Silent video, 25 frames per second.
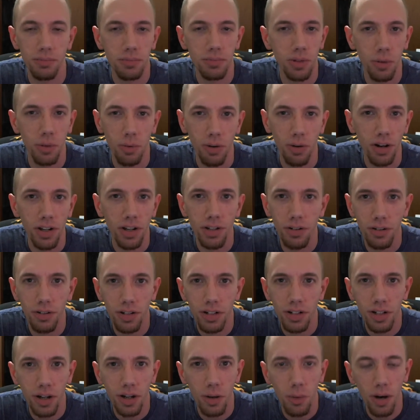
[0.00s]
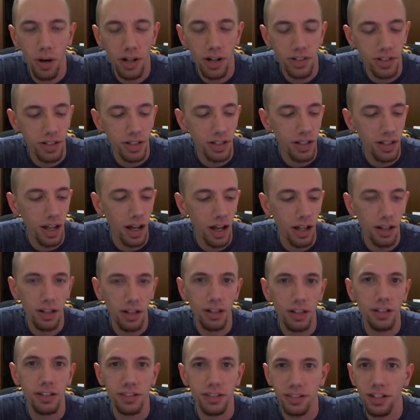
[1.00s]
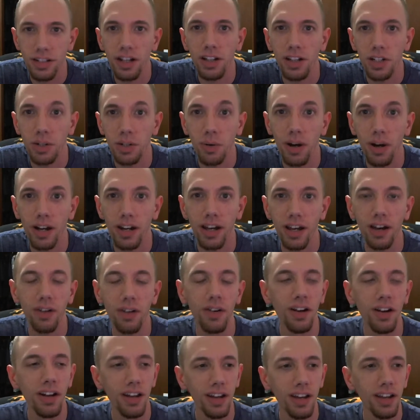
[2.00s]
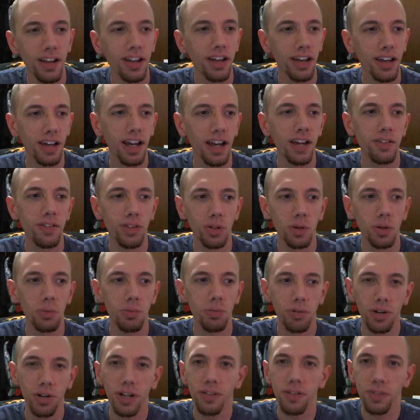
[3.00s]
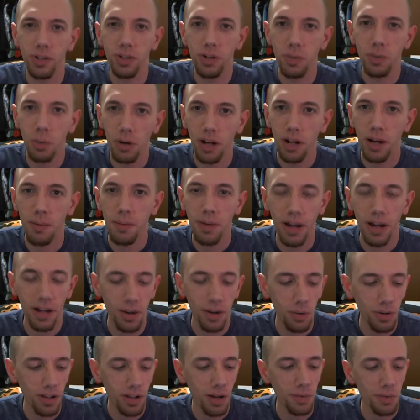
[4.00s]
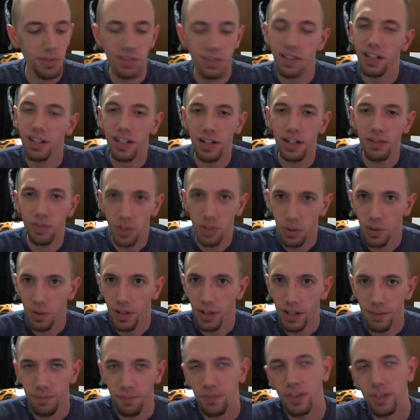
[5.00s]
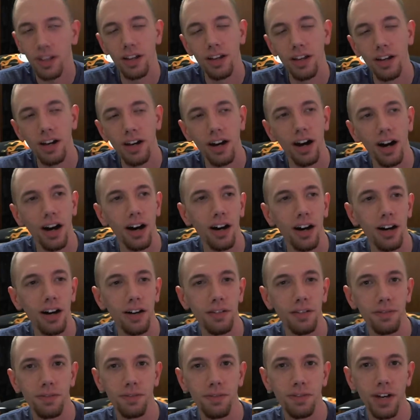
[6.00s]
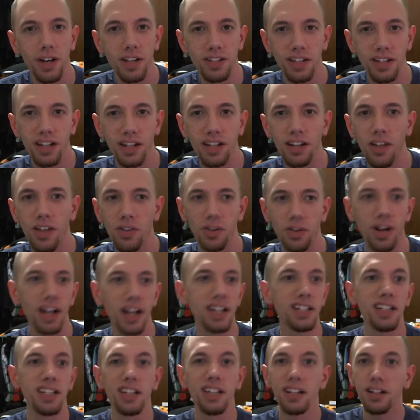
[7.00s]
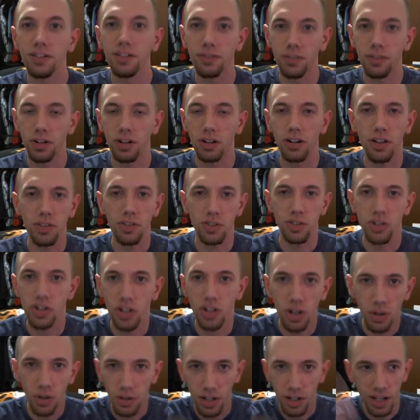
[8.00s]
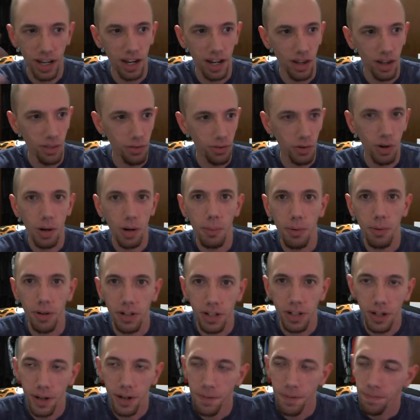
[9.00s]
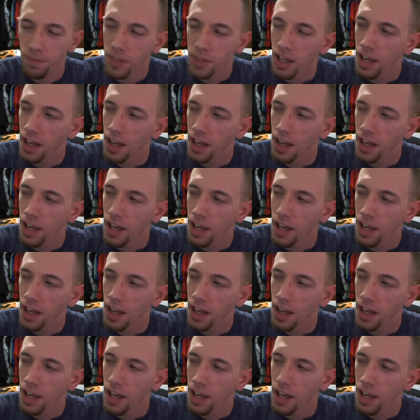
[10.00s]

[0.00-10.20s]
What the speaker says: Don't worry, you don't need to go watch it. I'll just tell you right now, kind of a little preview of what I was thinking of doing as another idea for another show to kind of throw up on here.